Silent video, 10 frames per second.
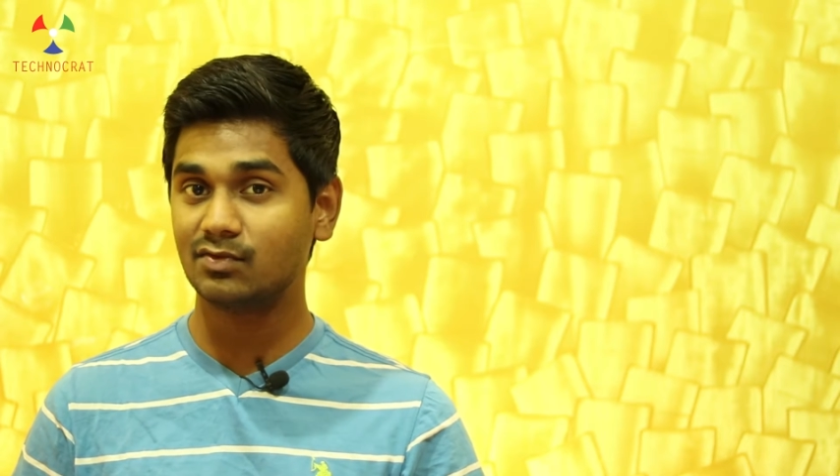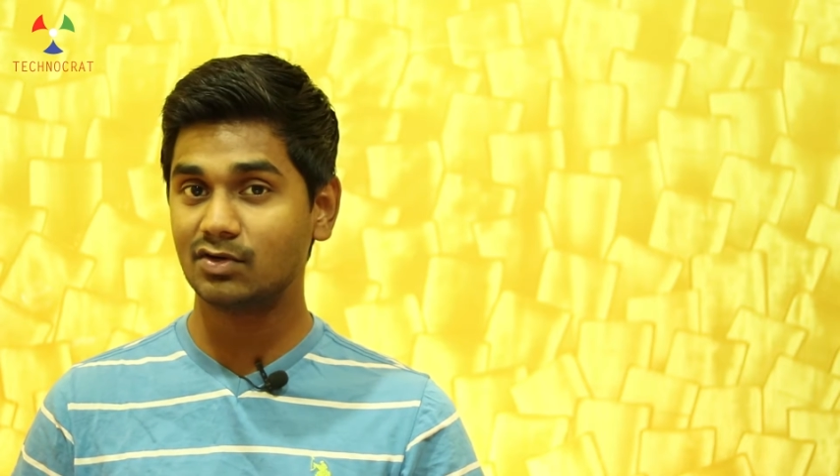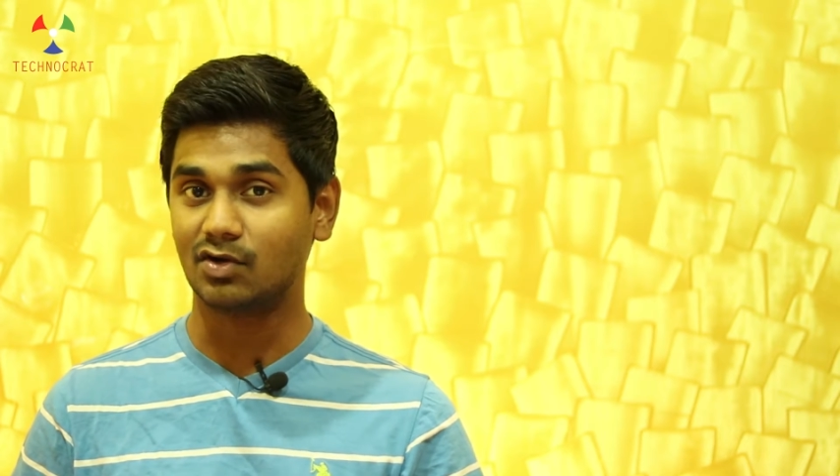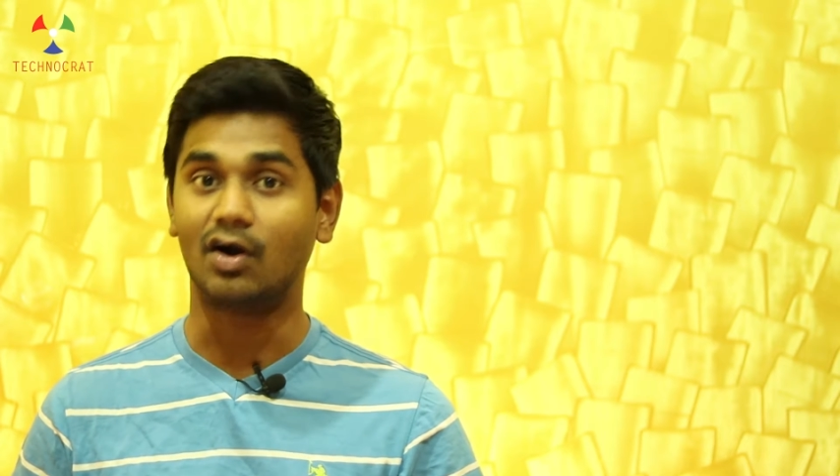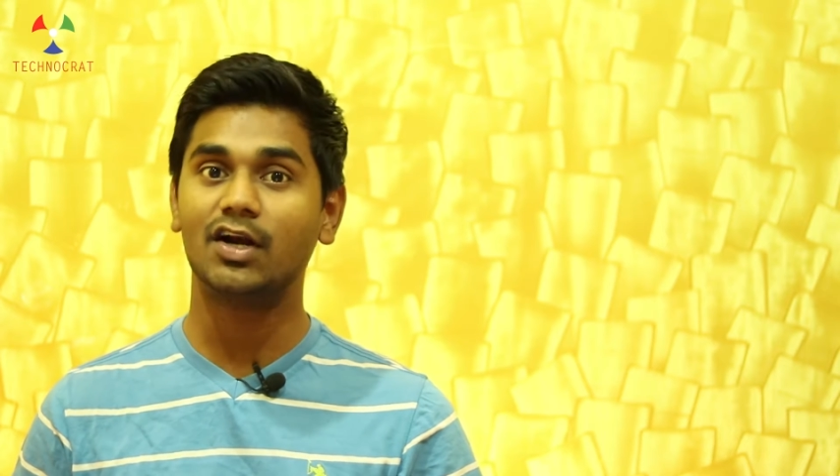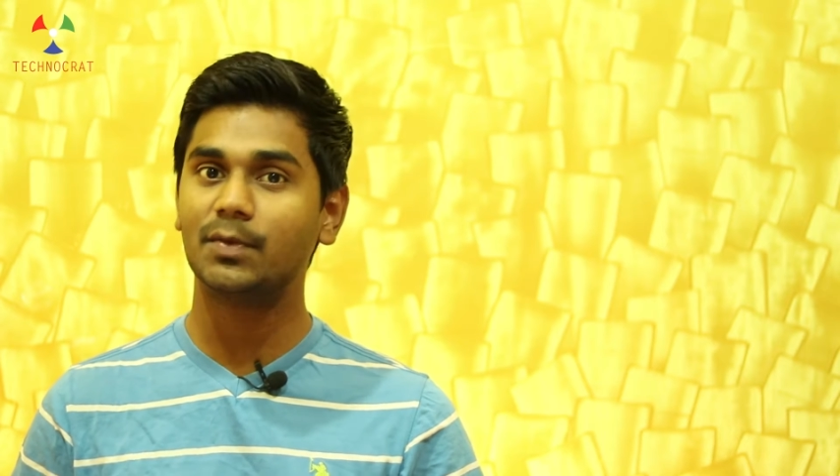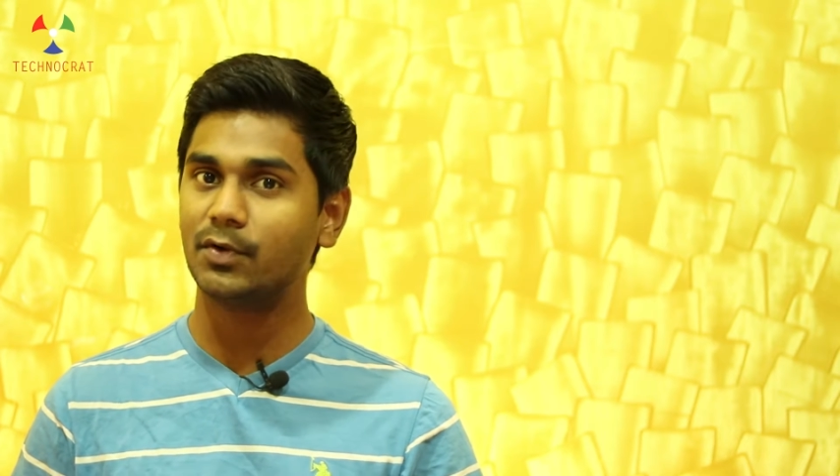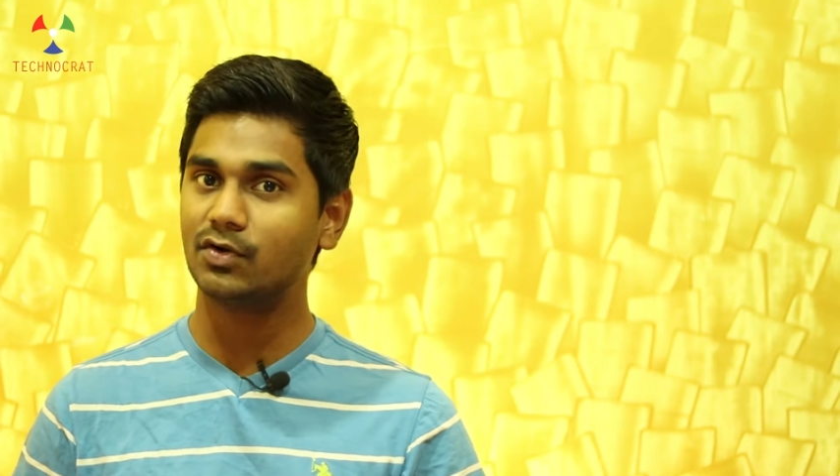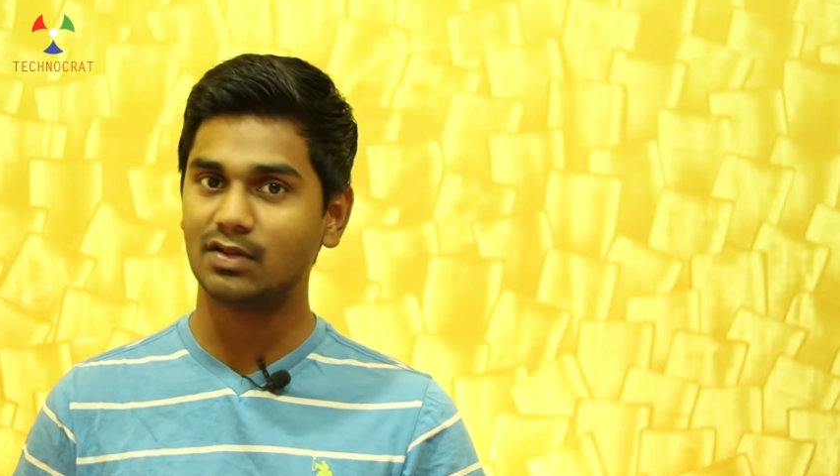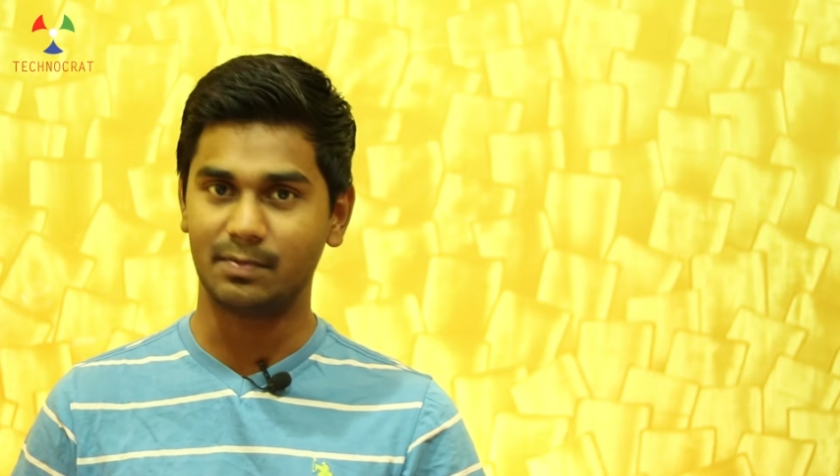would
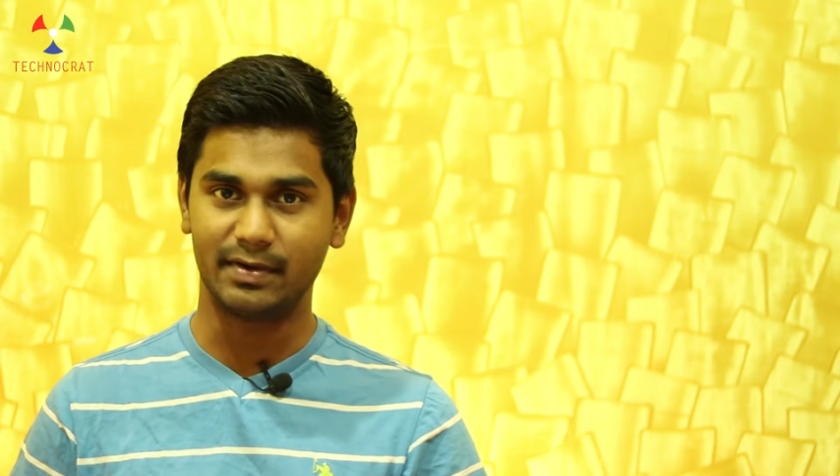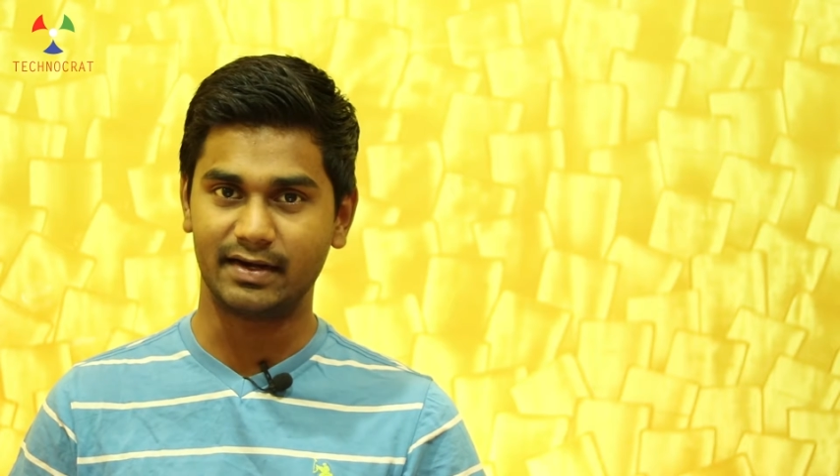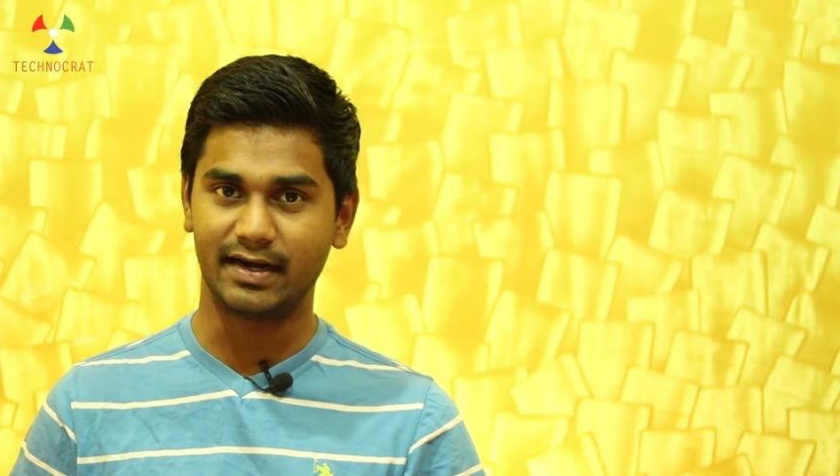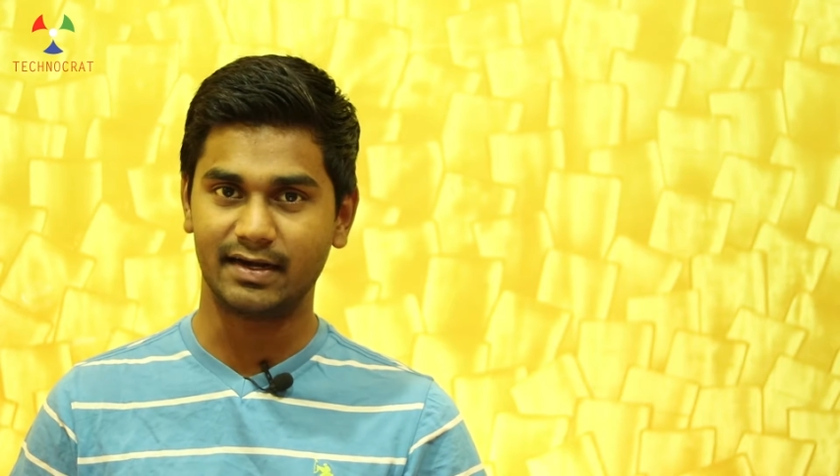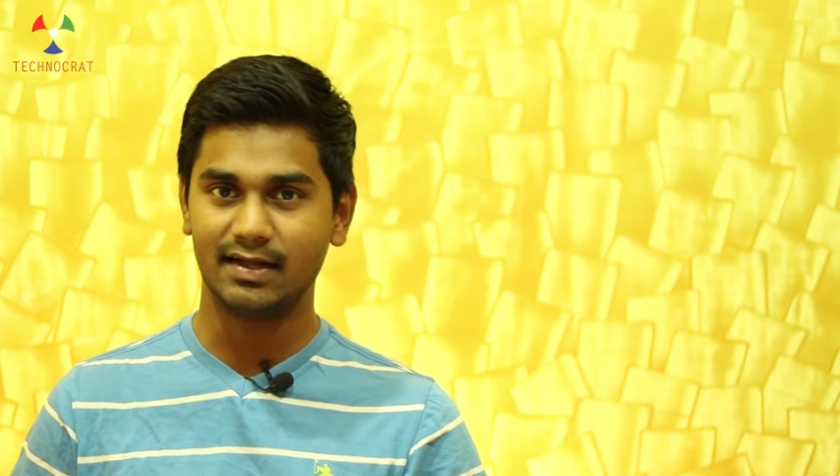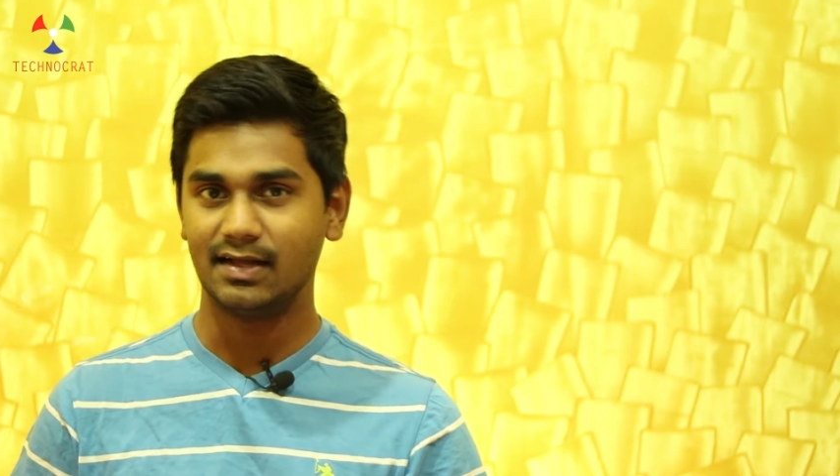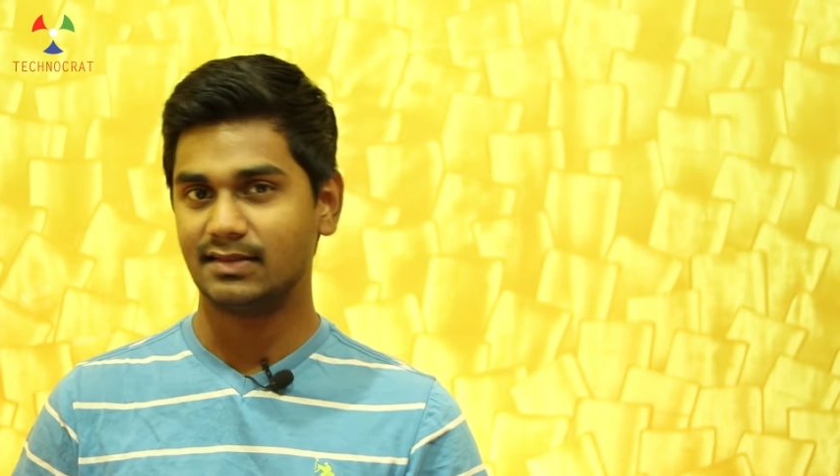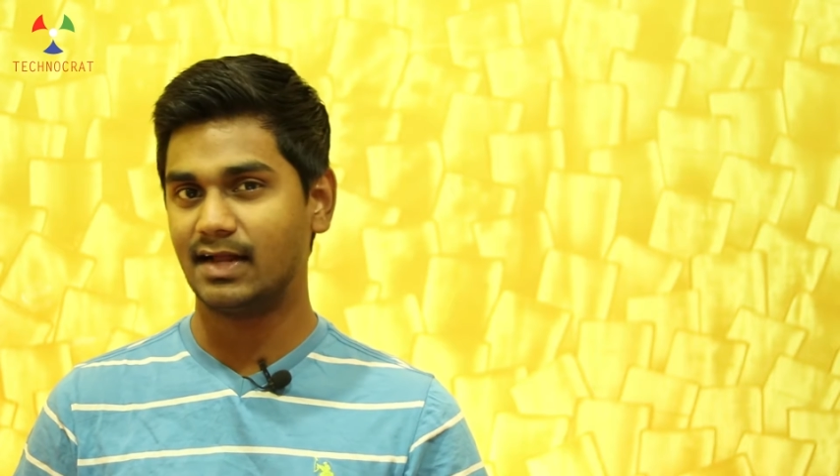contribute to the bitrate,